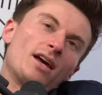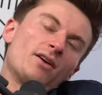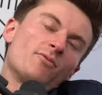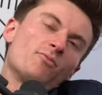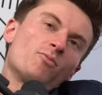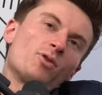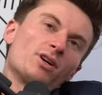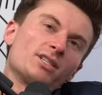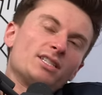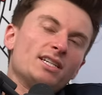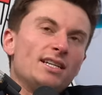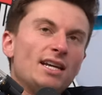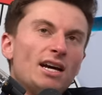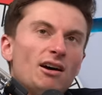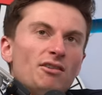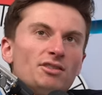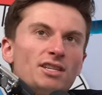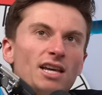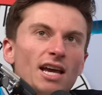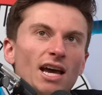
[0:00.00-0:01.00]
I worked in
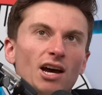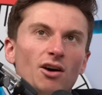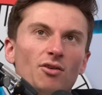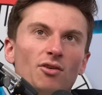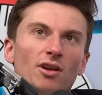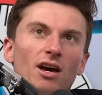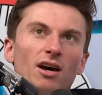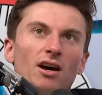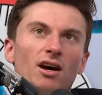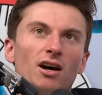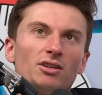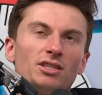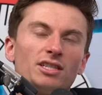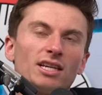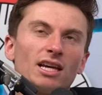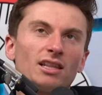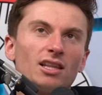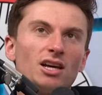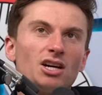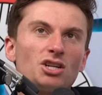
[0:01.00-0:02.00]
downtown uh, to
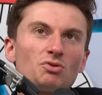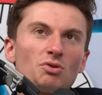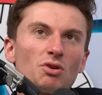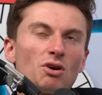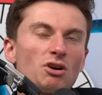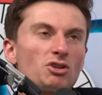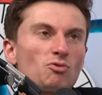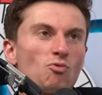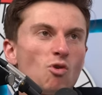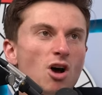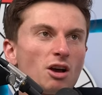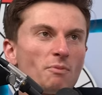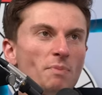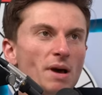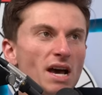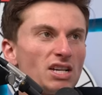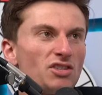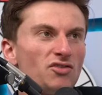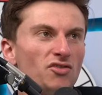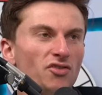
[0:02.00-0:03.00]
get lunch, we'd always walk
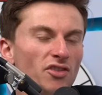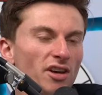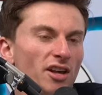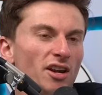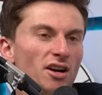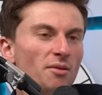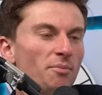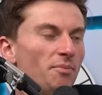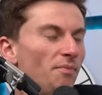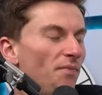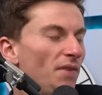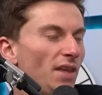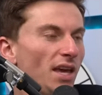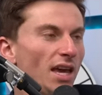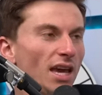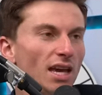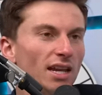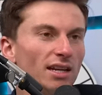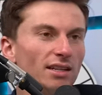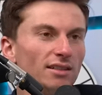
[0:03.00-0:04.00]
past Fitum,
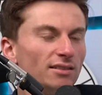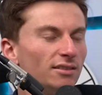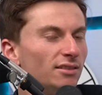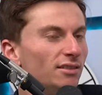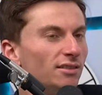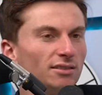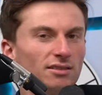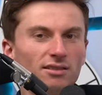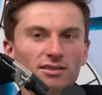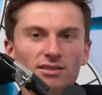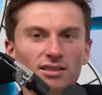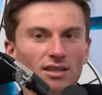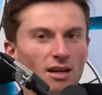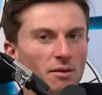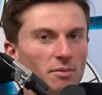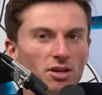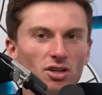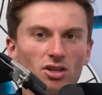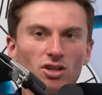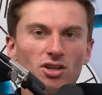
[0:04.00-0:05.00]
and I
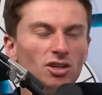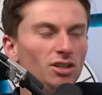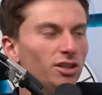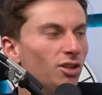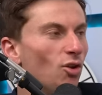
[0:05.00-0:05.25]
mean, good